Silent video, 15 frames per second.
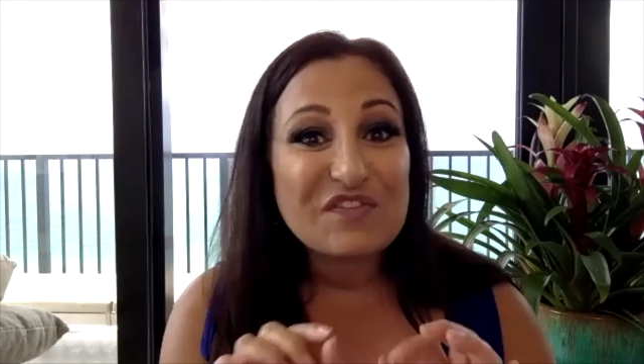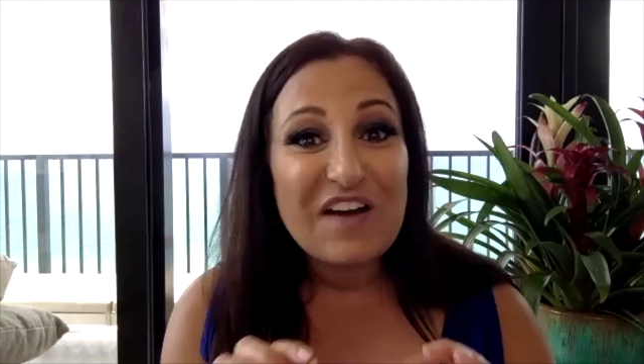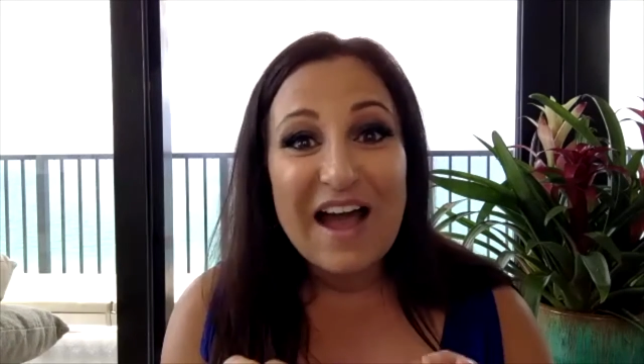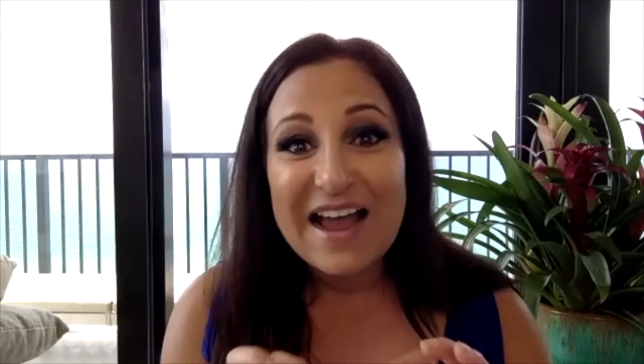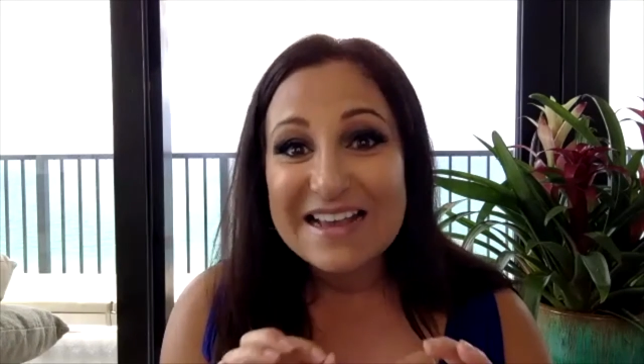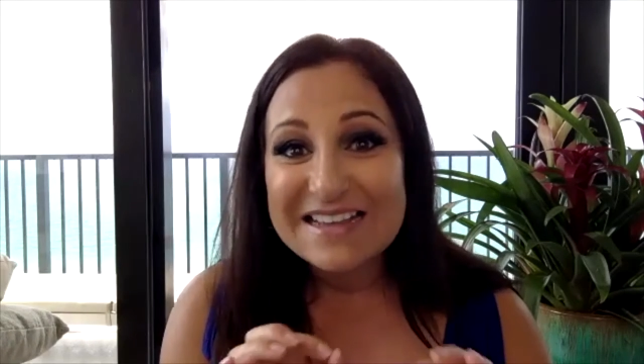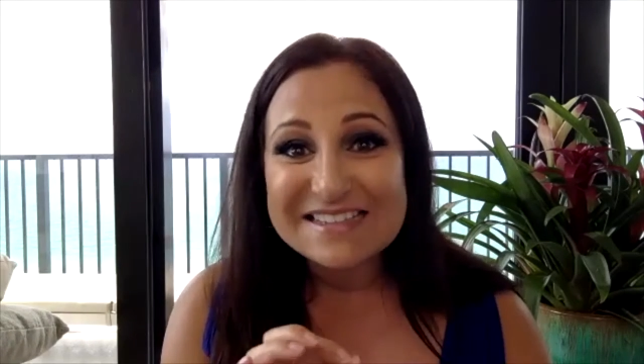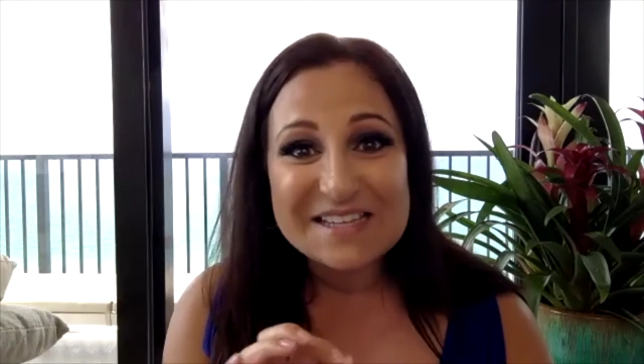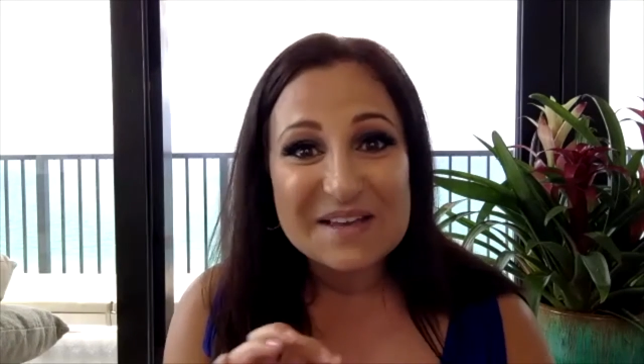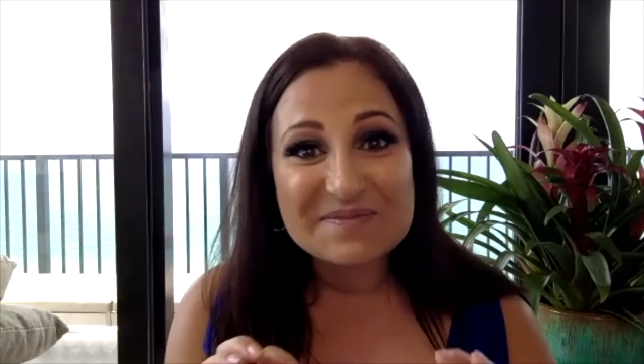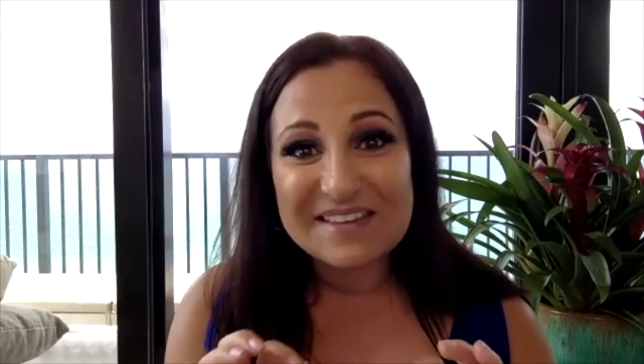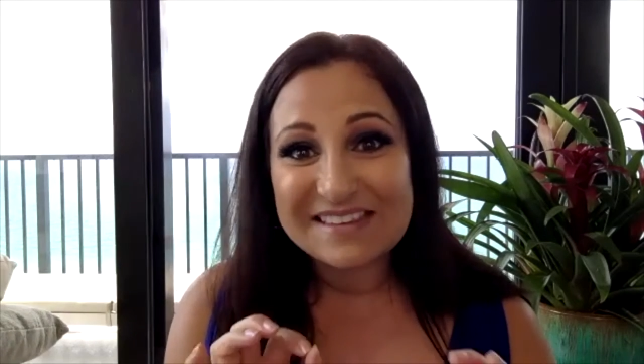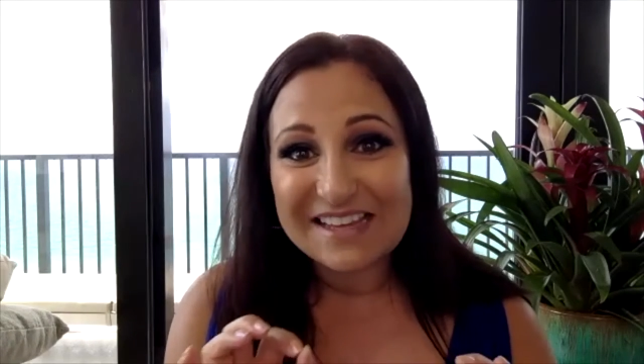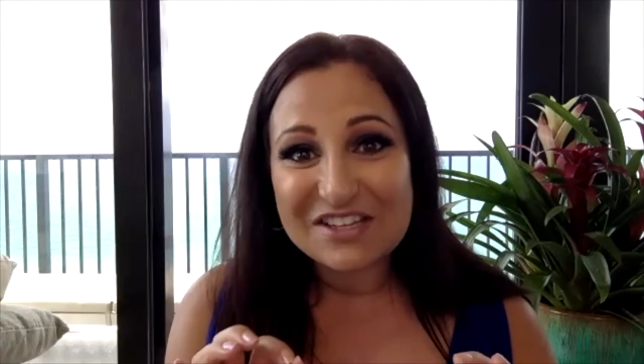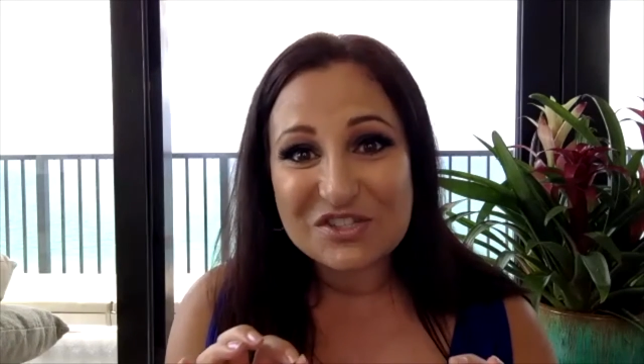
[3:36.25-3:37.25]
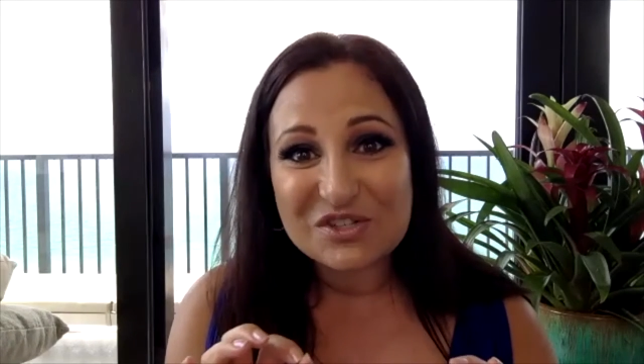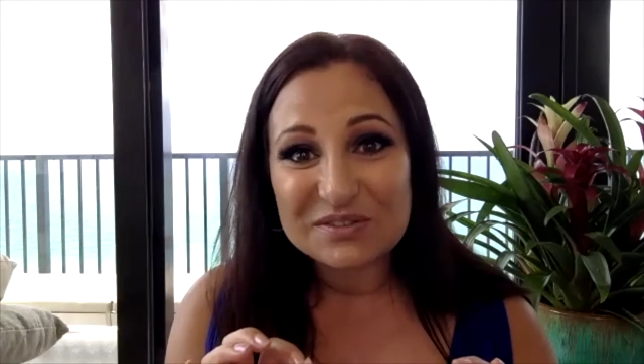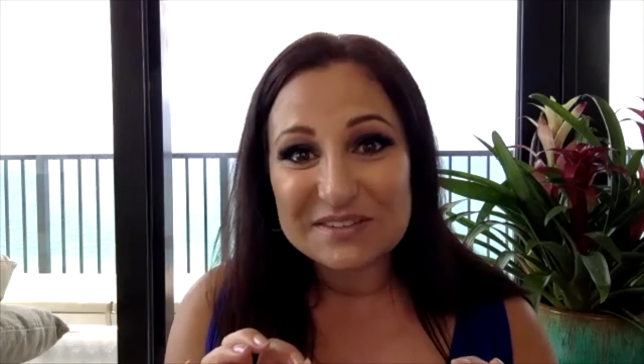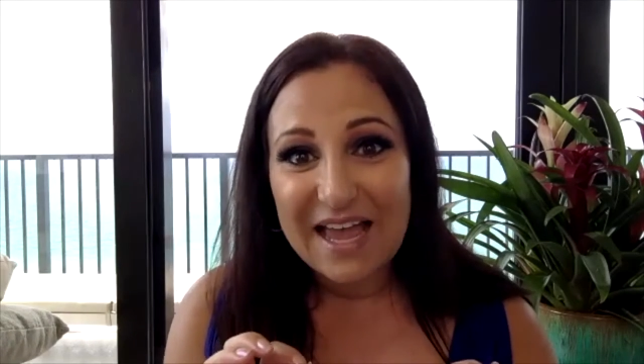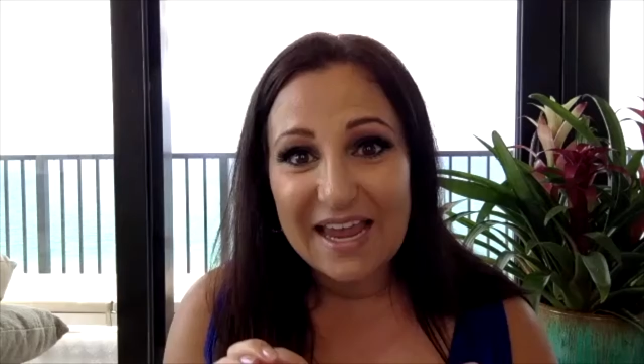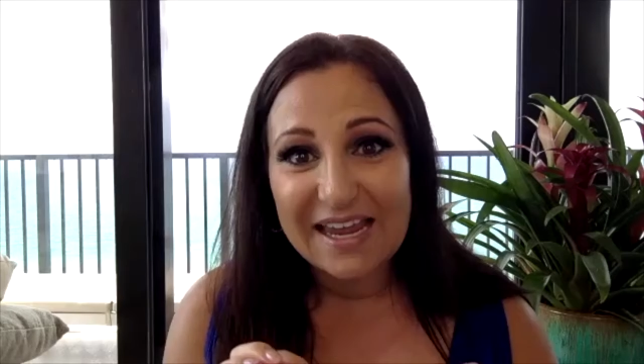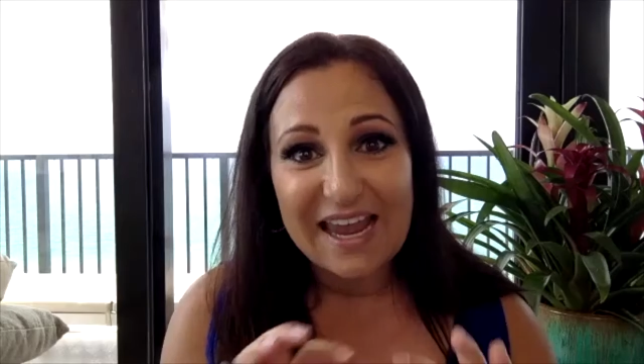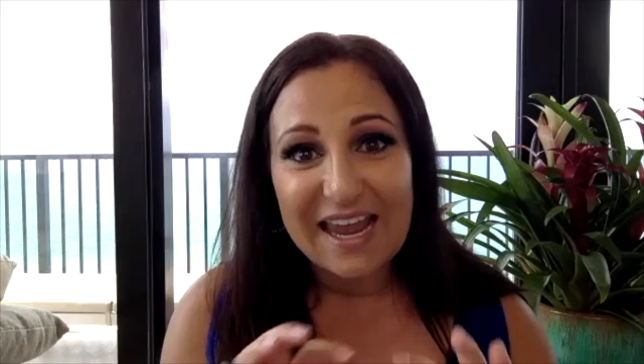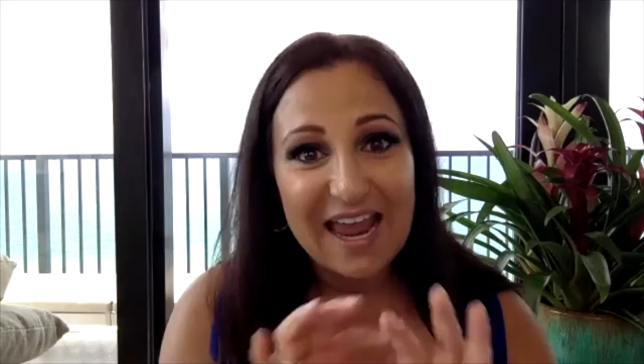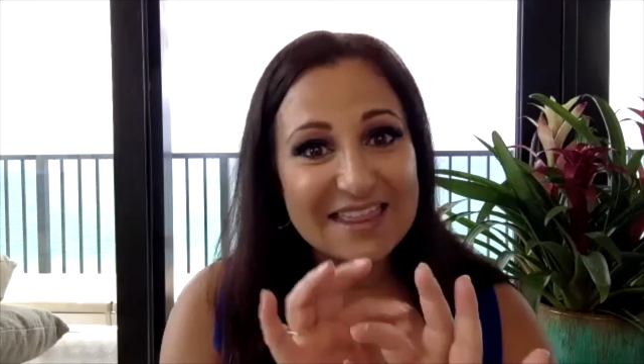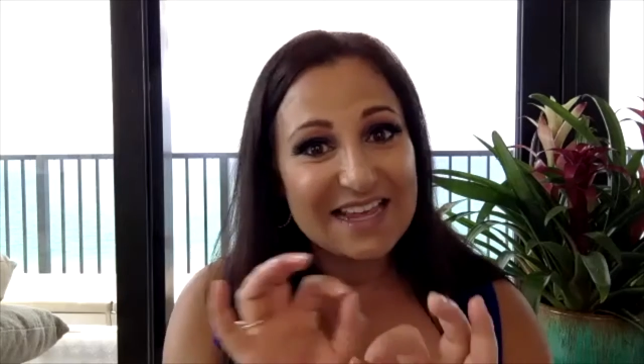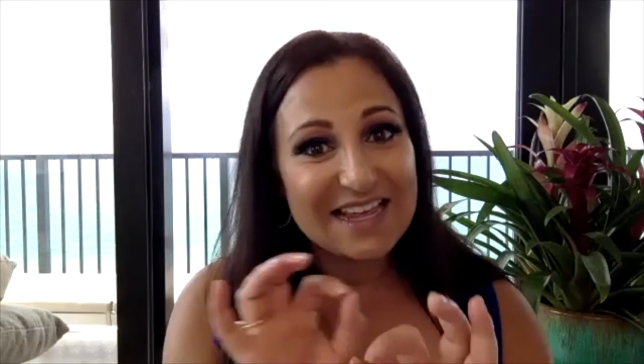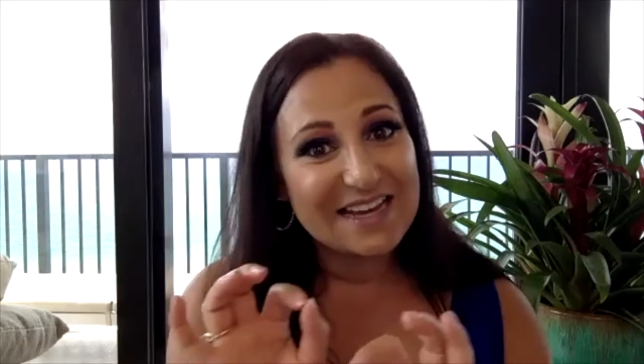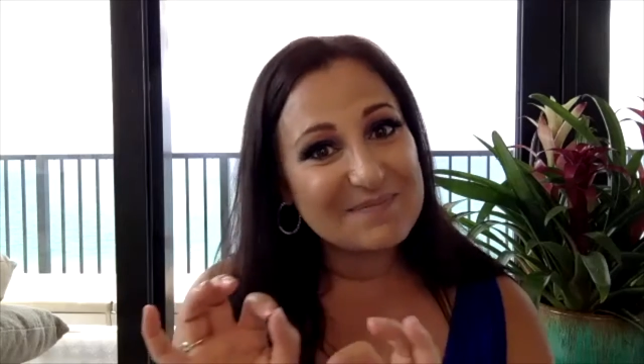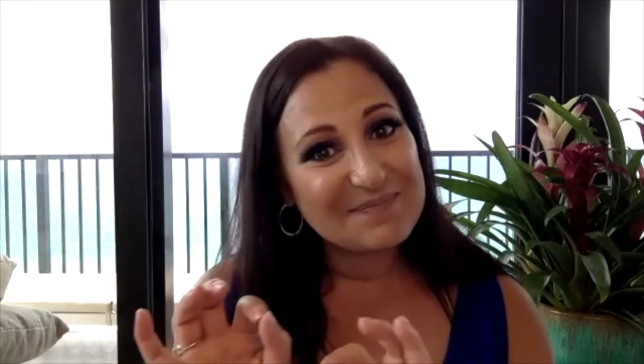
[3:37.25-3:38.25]
find something that you like and
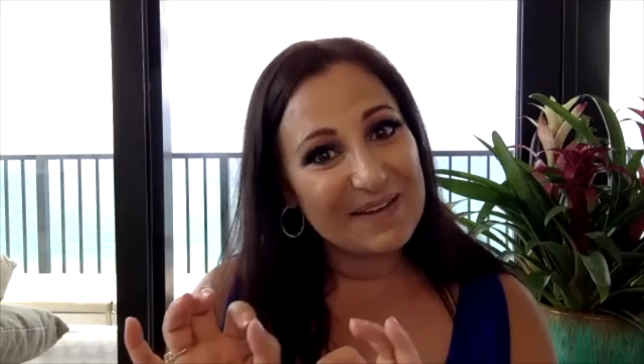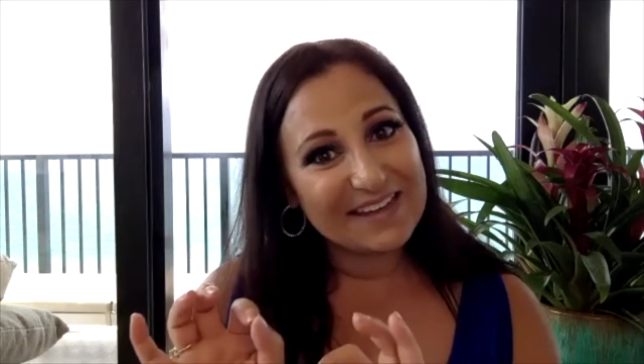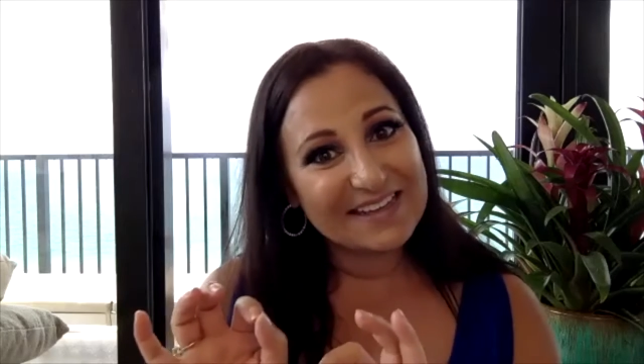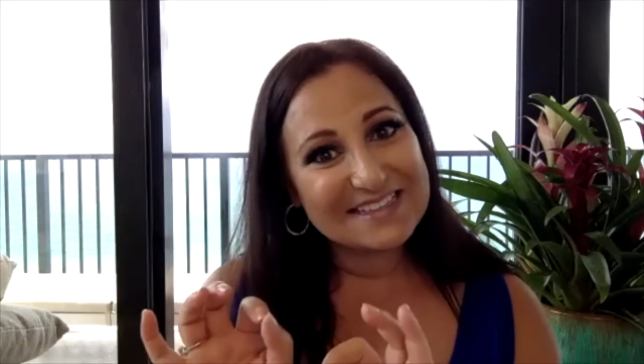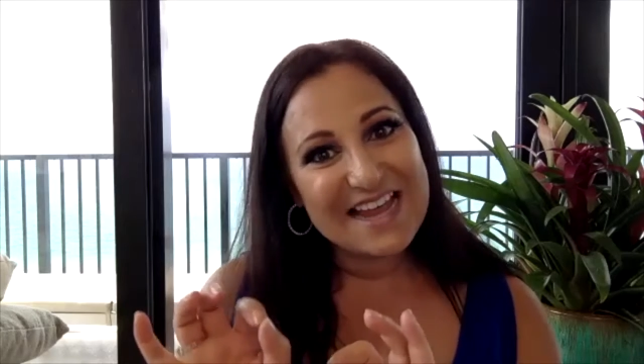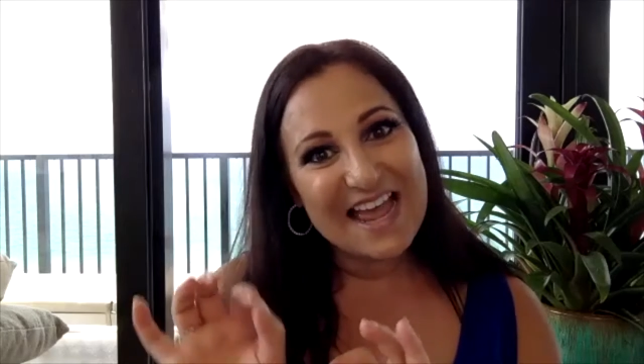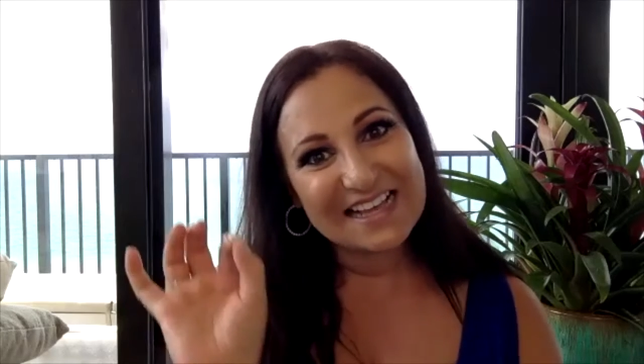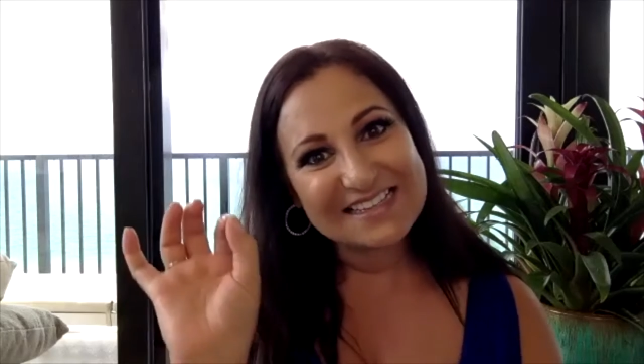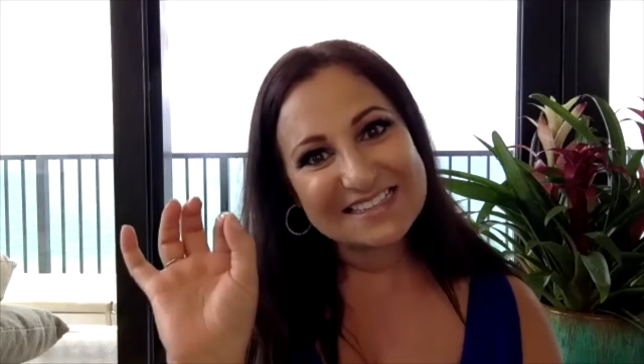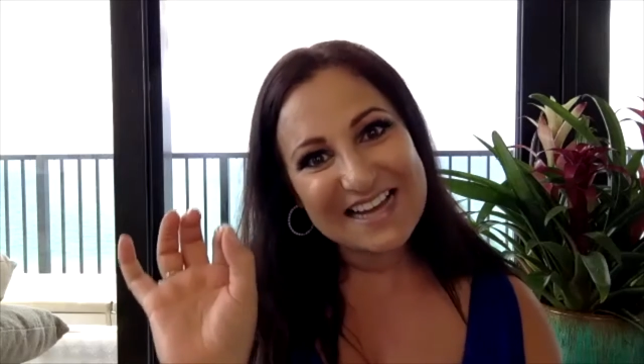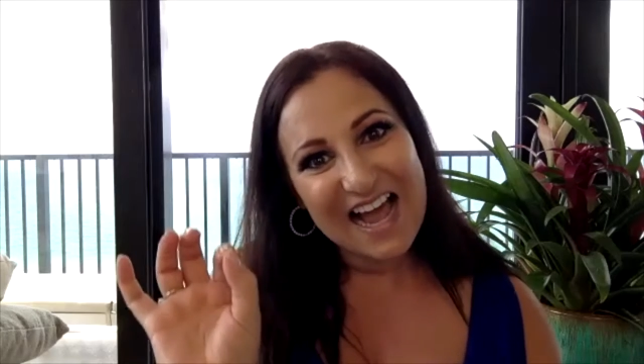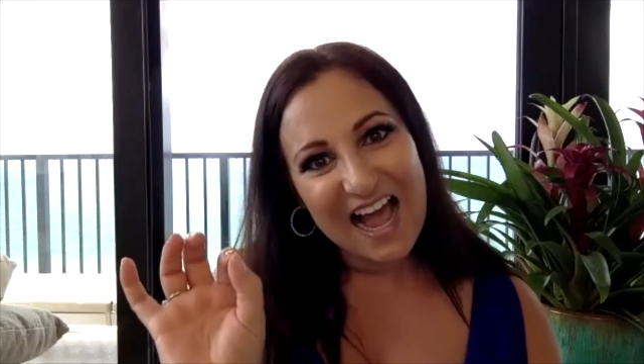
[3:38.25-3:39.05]
then make a text.